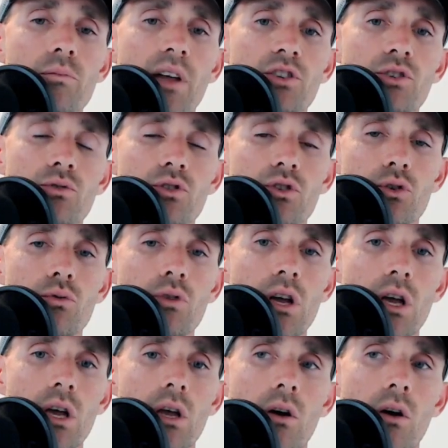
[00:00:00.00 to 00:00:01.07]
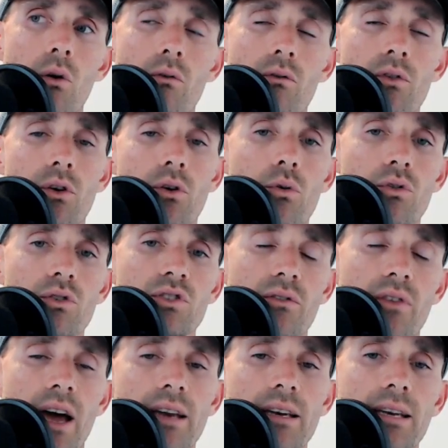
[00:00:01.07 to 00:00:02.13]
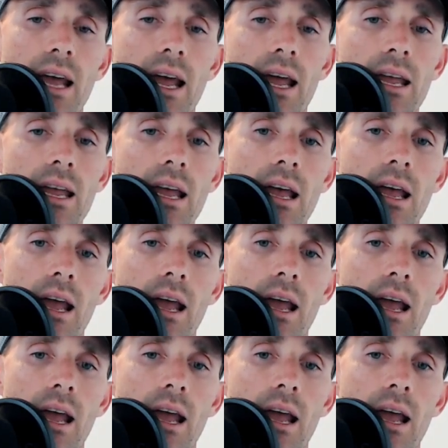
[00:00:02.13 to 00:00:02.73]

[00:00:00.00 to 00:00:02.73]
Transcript: that you do over the course of that day.